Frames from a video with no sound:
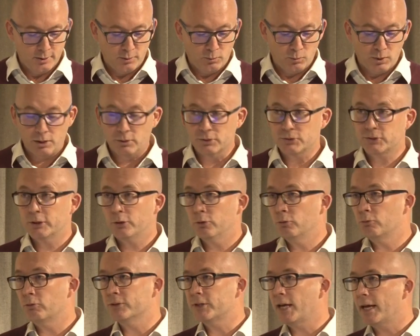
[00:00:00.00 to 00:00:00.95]
while
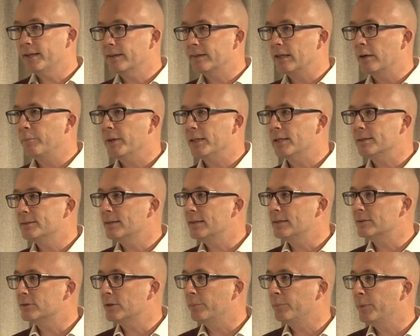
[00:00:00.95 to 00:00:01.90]
still retaining the ability
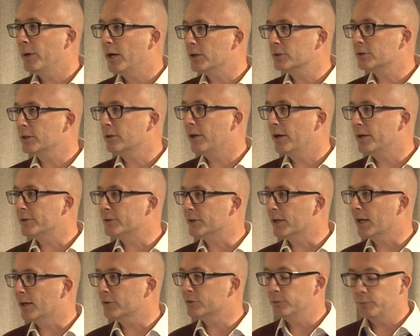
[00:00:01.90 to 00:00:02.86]
to personalize and
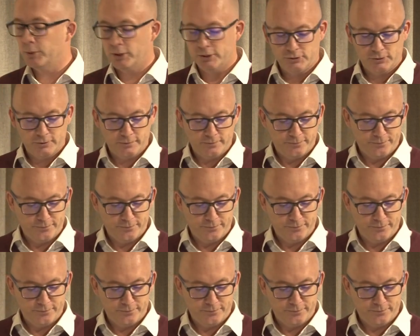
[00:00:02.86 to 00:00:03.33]
customize.